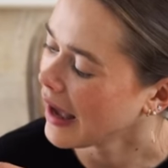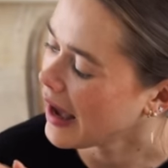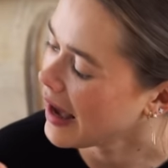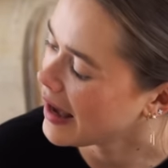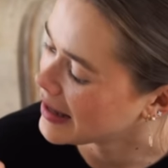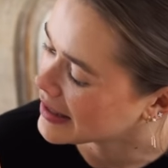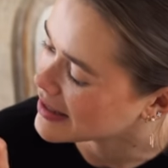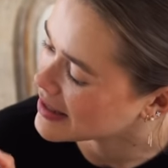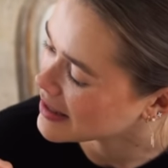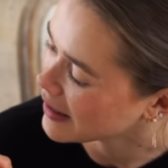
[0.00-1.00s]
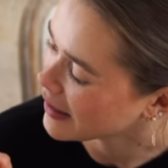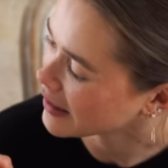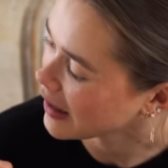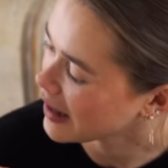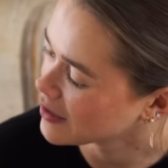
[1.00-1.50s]
has
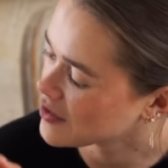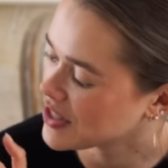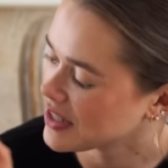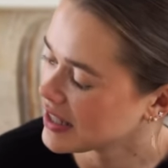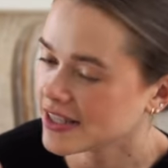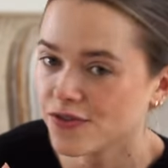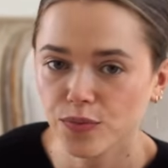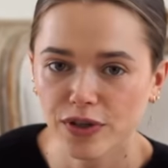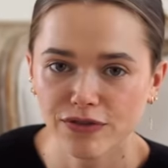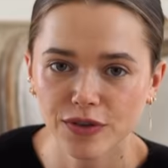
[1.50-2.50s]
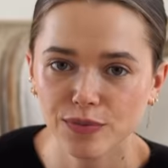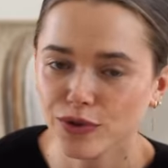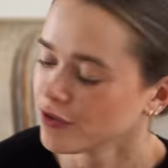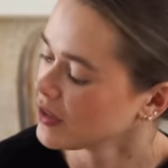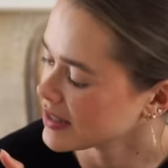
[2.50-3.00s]
kind of scenes from different
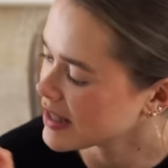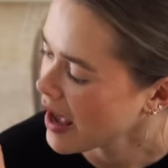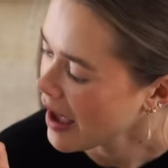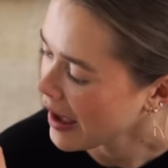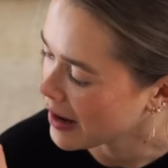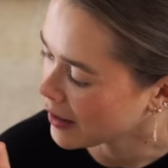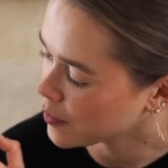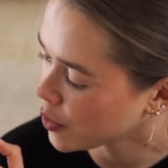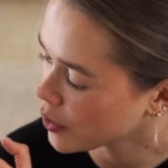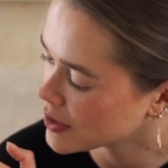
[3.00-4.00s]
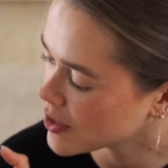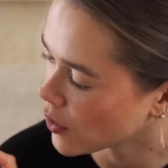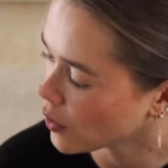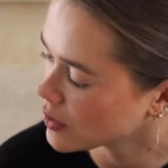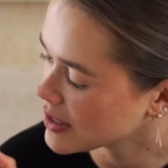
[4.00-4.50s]
movies, and it puts
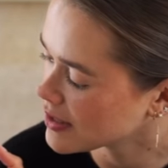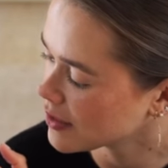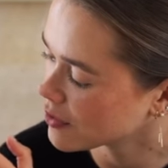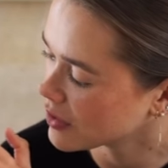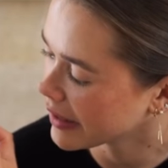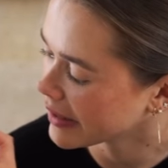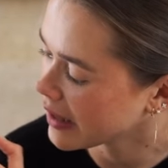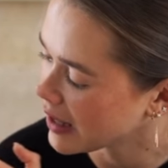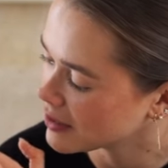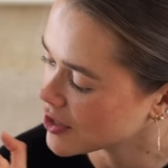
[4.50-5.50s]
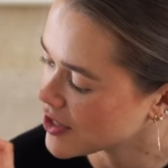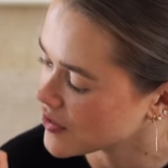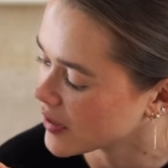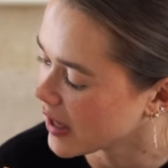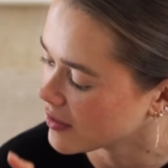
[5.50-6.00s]
all these different like colors
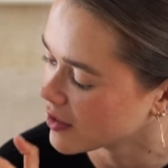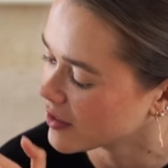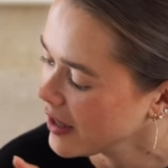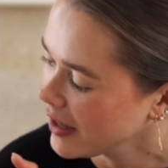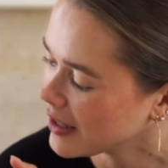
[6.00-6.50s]
together.